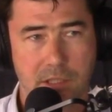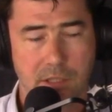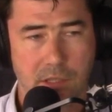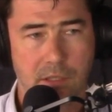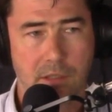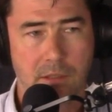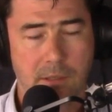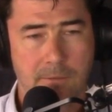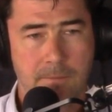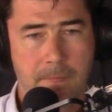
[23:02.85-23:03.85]
that you can
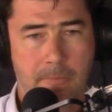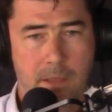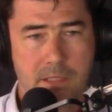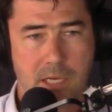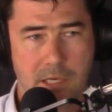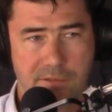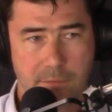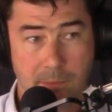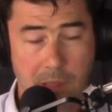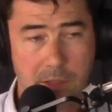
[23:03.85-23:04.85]
take from
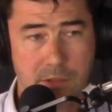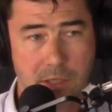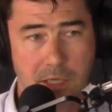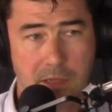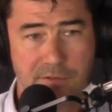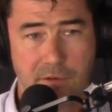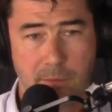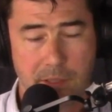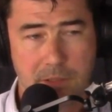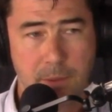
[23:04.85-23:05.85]
the military, either from
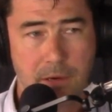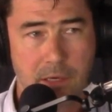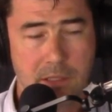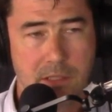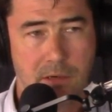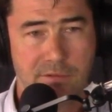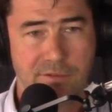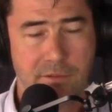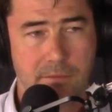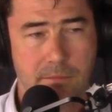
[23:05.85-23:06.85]
experience
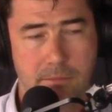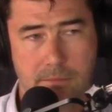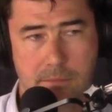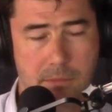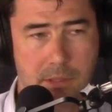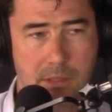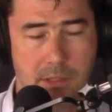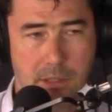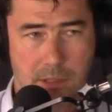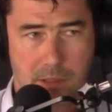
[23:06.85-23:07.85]
of
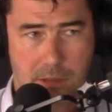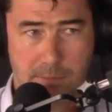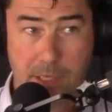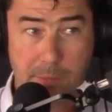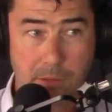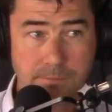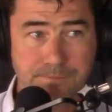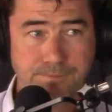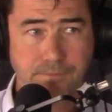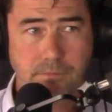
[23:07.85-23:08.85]
people,
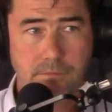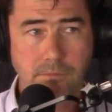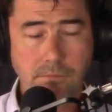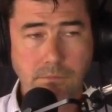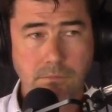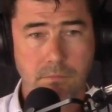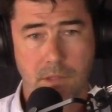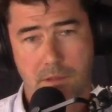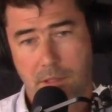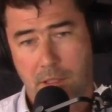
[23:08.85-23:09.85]

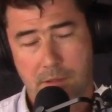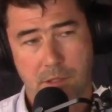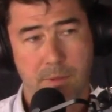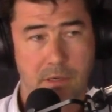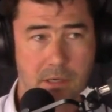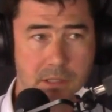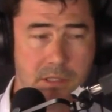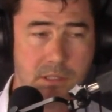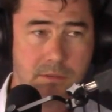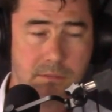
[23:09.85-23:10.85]
you know,
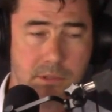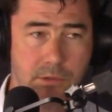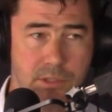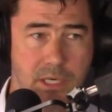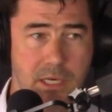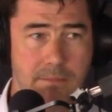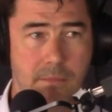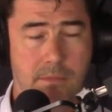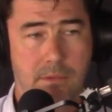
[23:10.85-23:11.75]
superiors, your team,